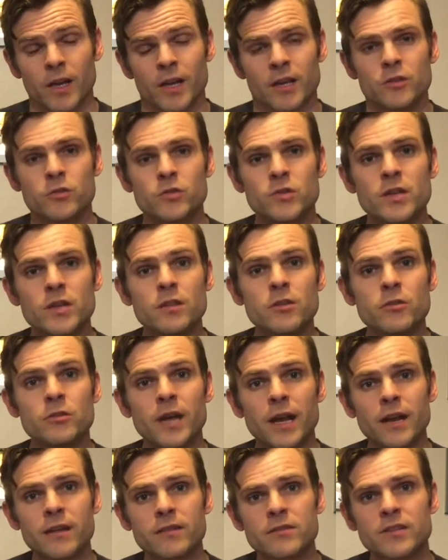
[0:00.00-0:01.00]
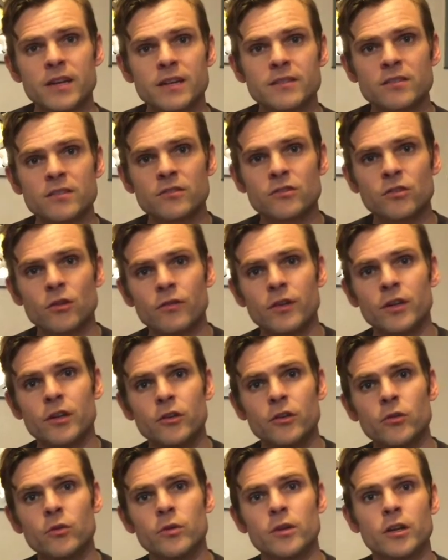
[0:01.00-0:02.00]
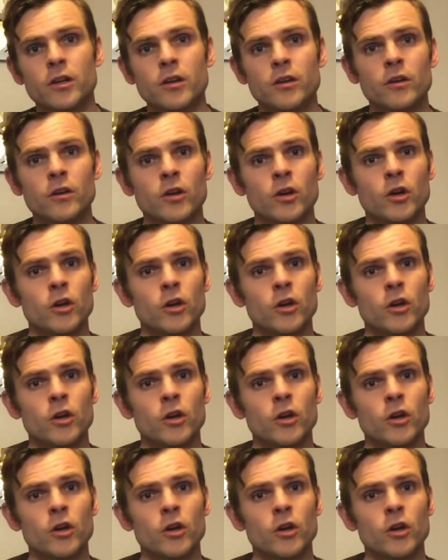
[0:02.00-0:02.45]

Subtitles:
You see, the United States and Soviet Union